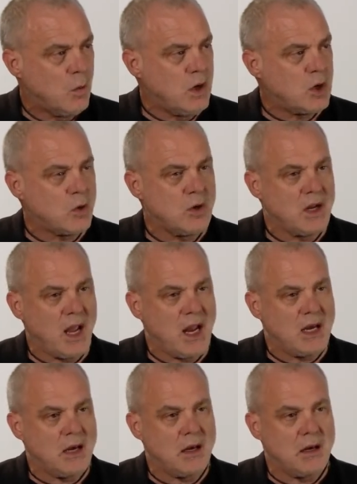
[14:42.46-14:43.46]
we
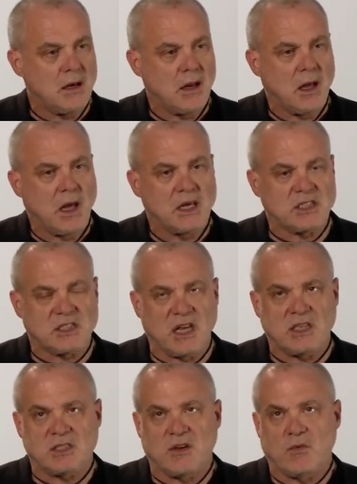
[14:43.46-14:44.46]
create a
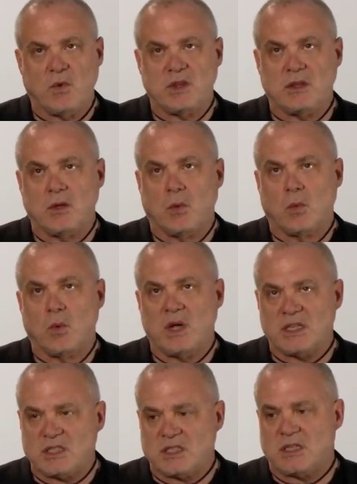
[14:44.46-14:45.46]
sense of what the
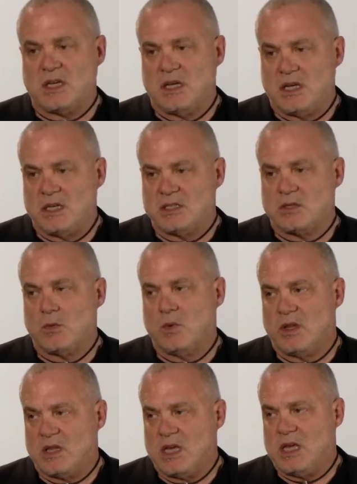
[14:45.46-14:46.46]
risk is
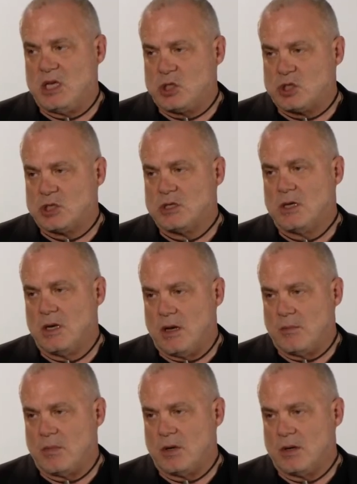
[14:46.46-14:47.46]
with each
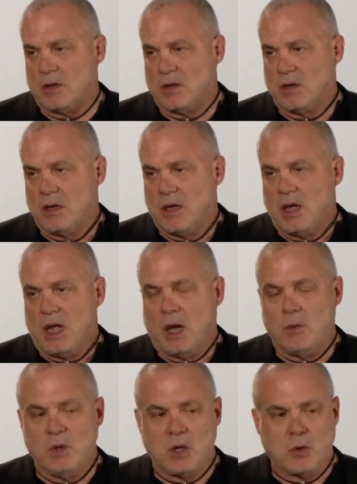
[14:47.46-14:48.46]
number,
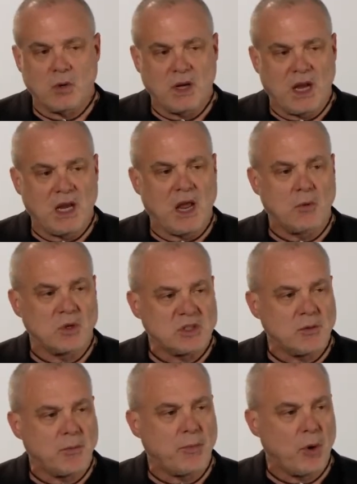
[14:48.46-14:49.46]
and we create a
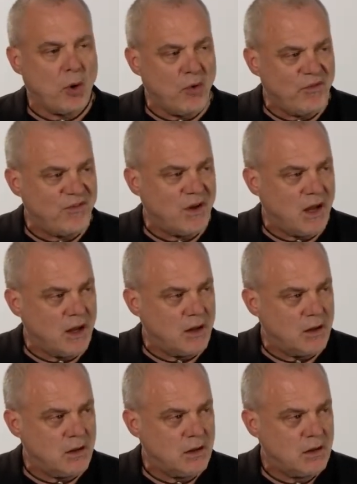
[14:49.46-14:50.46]
risk
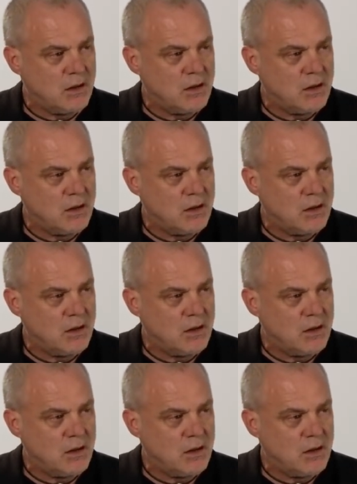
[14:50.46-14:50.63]
profile